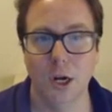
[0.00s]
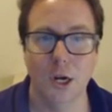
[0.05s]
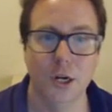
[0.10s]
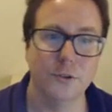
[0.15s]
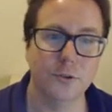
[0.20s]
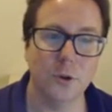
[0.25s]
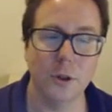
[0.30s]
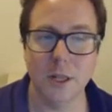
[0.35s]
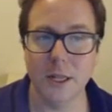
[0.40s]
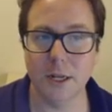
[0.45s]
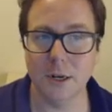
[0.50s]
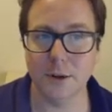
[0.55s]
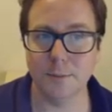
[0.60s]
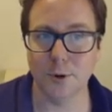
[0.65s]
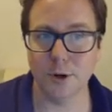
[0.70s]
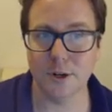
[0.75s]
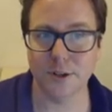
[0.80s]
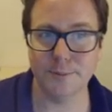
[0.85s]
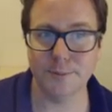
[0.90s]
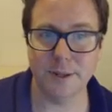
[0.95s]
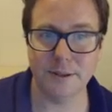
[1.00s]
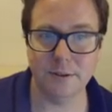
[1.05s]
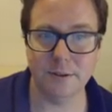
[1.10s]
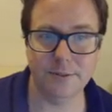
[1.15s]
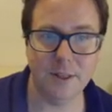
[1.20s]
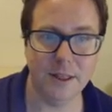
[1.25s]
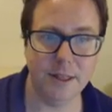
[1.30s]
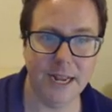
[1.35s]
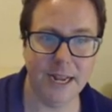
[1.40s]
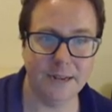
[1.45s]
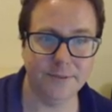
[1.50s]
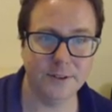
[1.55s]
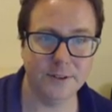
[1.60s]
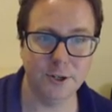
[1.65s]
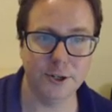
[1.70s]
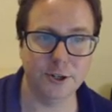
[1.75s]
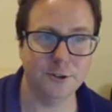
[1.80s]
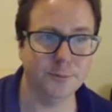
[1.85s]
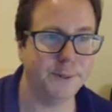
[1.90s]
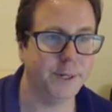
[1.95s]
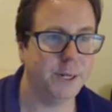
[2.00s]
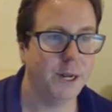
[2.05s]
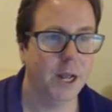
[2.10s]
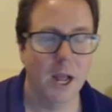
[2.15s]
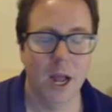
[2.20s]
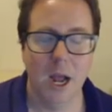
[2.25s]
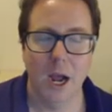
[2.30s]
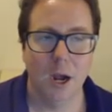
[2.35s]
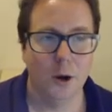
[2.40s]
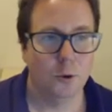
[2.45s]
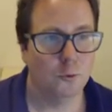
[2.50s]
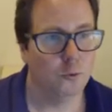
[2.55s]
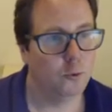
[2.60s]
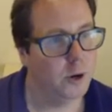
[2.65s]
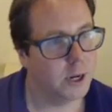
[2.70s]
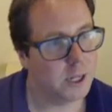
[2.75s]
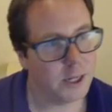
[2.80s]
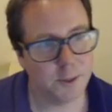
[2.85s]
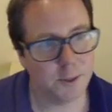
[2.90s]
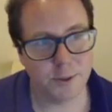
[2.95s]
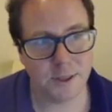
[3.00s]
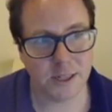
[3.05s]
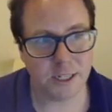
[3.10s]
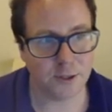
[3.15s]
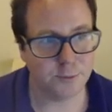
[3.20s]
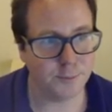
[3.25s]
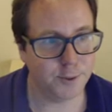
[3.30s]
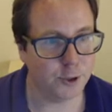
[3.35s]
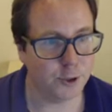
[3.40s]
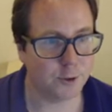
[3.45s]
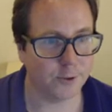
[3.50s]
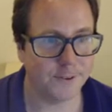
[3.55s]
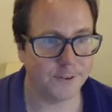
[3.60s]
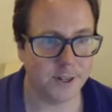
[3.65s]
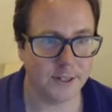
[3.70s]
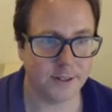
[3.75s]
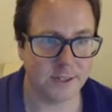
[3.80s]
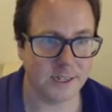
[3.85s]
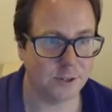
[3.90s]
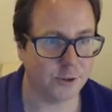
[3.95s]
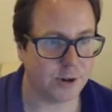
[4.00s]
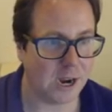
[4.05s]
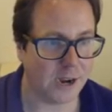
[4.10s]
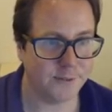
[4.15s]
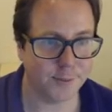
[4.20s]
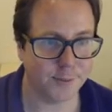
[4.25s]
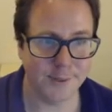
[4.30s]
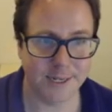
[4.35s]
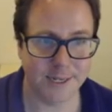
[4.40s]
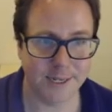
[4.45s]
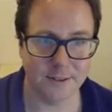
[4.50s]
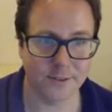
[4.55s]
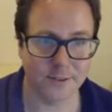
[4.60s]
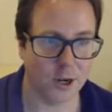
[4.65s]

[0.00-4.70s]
So a little more expensive than the F series, but really with these mutual funds, it drives me nuts.